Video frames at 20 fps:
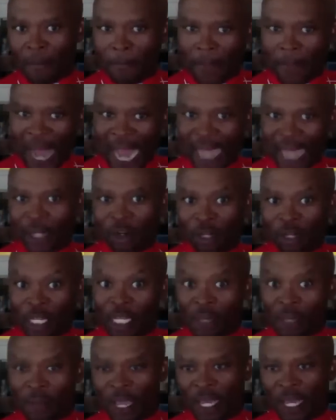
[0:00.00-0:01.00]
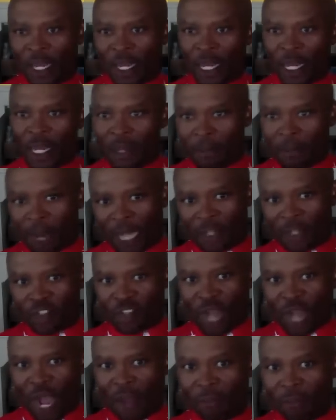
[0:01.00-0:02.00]
buying on eBay than any bike
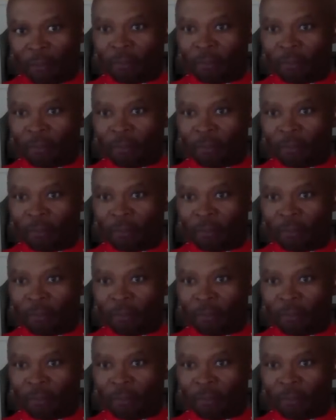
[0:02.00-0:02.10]
shop